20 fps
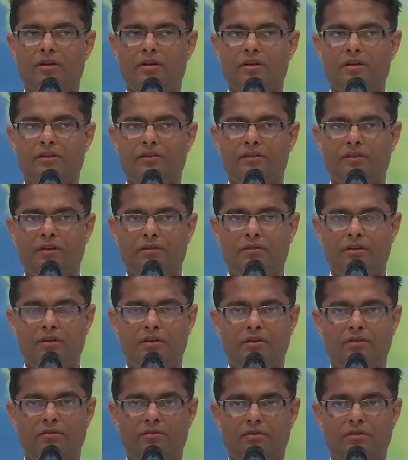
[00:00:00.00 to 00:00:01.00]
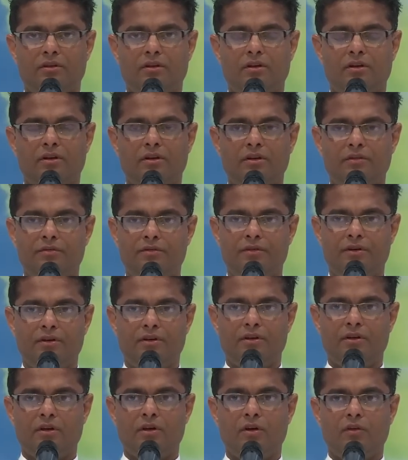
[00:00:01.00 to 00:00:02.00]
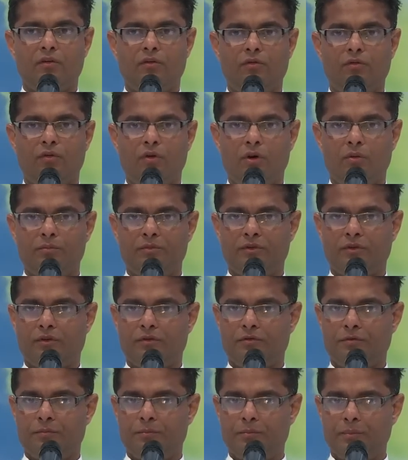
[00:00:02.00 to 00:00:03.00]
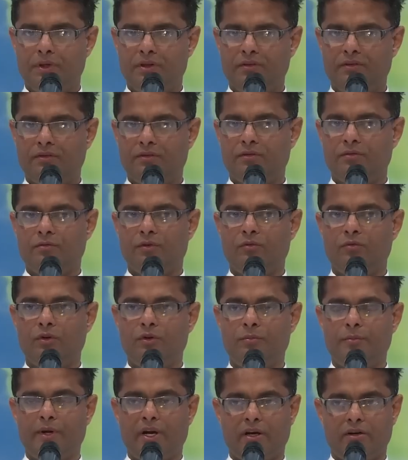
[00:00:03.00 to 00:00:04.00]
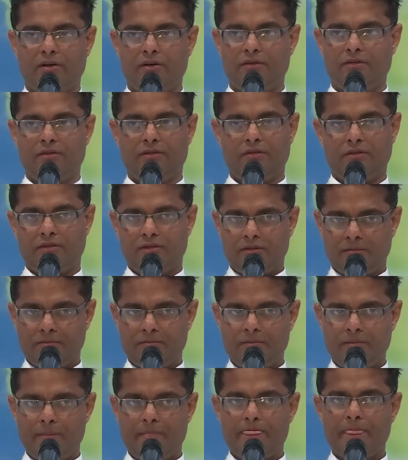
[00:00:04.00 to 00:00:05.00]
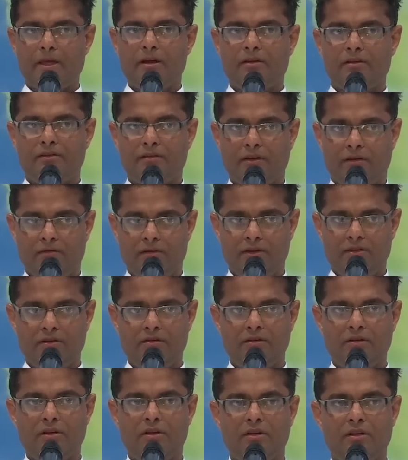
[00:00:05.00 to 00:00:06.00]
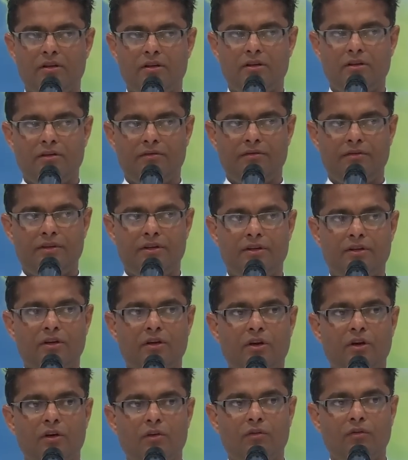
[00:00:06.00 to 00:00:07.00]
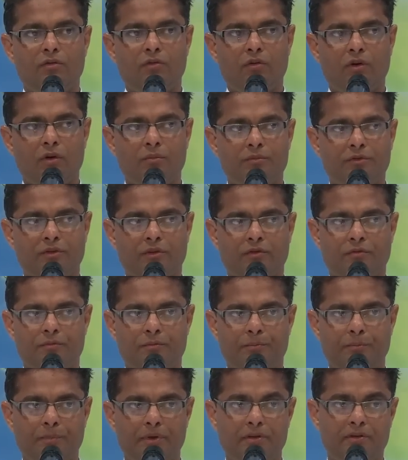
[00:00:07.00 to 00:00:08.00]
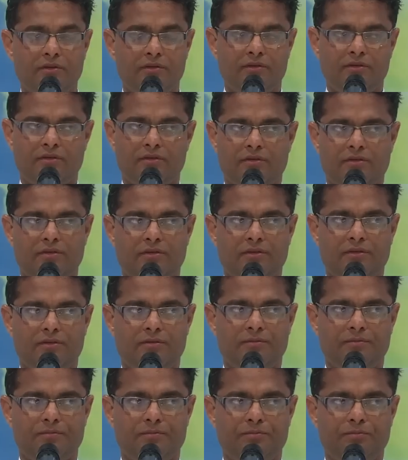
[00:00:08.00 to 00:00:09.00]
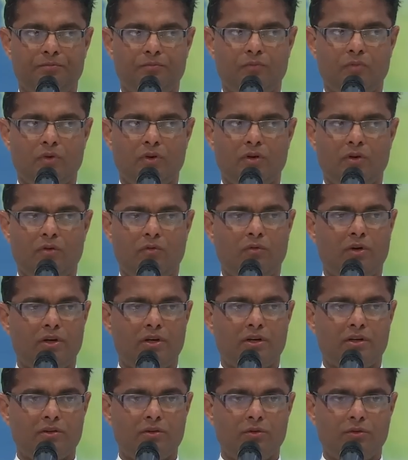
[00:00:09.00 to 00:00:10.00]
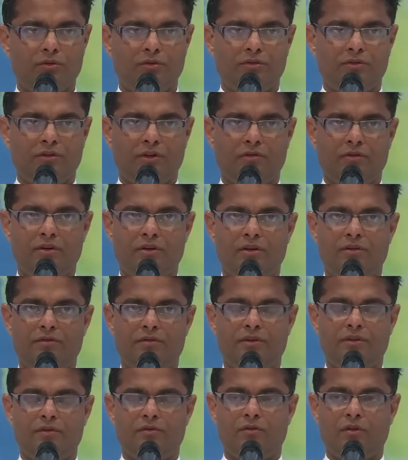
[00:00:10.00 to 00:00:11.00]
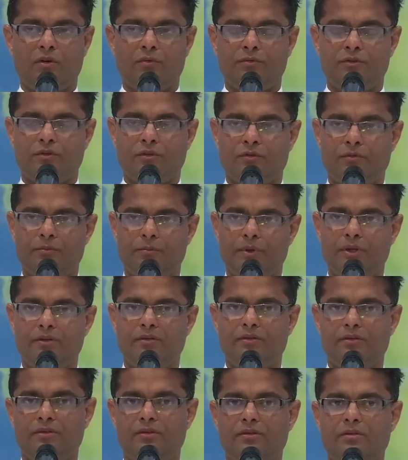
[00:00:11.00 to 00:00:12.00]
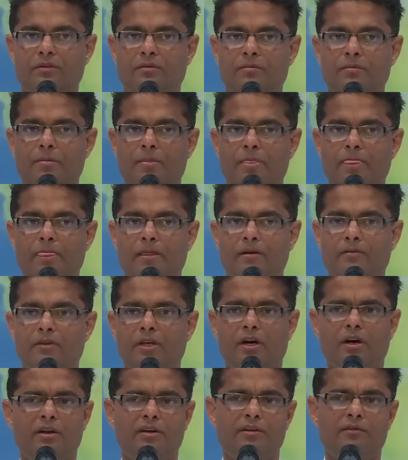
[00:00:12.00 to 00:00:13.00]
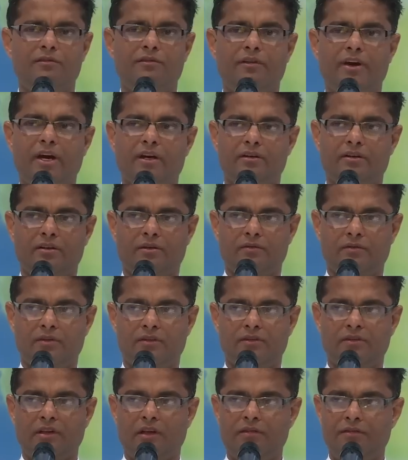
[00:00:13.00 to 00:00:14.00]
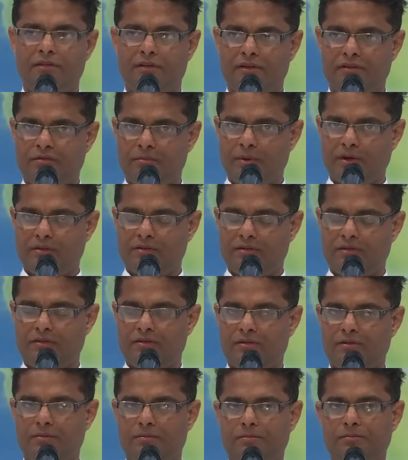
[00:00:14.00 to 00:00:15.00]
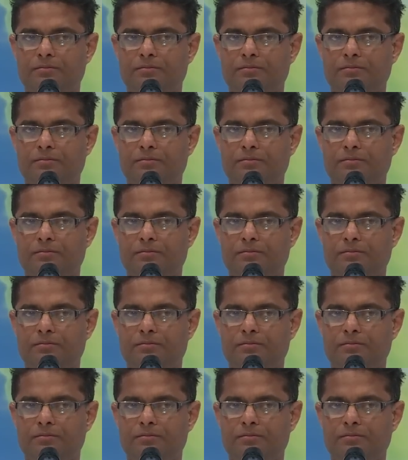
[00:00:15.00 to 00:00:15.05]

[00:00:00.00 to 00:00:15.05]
7 different forms of peace we would practice. 7 different forms of peace. What are those 7 different forms of peace? They are in fact self-respects.